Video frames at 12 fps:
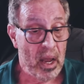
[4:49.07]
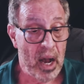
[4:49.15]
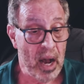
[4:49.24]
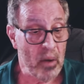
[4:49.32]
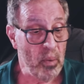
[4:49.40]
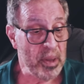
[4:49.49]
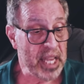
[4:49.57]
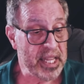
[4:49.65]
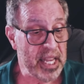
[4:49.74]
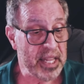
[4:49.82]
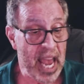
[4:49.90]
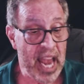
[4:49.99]
Uh, when they
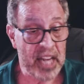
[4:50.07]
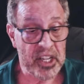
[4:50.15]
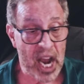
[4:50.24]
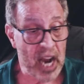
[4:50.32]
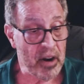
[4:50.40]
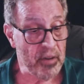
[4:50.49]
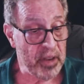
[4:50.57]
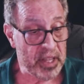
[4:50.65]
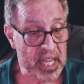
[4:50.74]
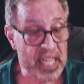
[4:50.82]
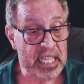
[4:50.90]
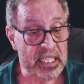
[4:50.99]
did
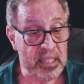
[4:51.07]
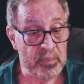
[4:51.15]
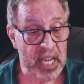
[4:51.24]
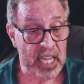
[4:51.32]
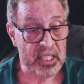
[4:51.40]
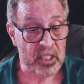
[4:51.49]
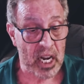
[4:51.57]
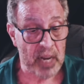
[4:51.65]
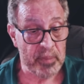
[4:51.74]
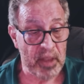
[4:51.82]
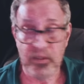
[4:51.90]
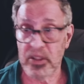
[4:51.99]
angiography, they did some tests on
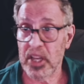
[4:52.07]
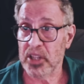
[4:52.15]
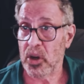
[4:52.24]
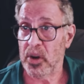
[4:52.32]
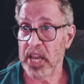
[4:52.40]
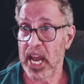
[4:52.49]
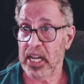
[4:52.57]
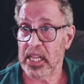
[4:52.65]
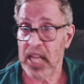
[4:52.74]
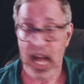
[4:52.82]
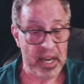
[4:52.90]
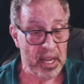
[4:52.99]
him. They, they showed he had a
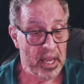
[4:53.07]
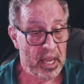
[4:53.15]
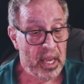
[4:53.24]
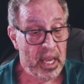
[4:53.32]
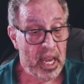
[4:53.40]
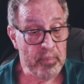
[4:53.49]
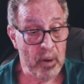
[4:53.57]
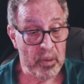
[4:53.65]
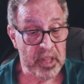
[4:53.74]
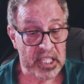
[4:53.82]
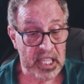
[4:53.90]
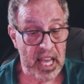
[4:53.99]
clot in
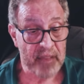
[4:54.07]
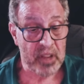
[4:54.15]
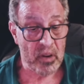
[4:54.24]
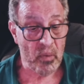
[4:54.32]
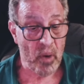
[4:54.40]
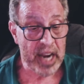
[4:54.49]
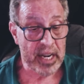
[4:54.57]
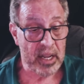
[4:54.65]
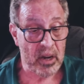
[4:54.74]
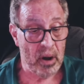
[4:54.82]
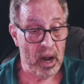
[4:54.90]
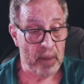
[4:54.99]
both his left and right
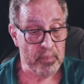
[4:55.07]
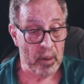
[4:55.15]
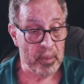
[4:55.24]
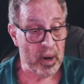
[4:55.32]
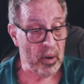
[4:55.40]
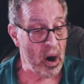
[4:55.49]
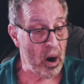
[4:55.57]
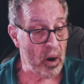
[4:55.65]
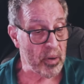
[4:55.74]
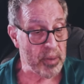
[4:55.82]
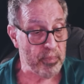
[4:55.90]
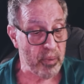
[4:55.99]
uh, pulmonary
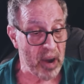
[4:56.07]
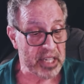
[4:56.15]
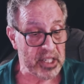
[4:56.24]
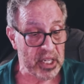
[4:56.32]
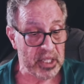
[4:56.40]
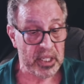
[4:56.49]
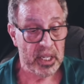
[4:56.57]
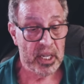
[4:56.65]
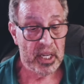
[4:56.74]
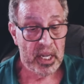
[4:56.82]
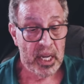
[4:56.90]
artery branches.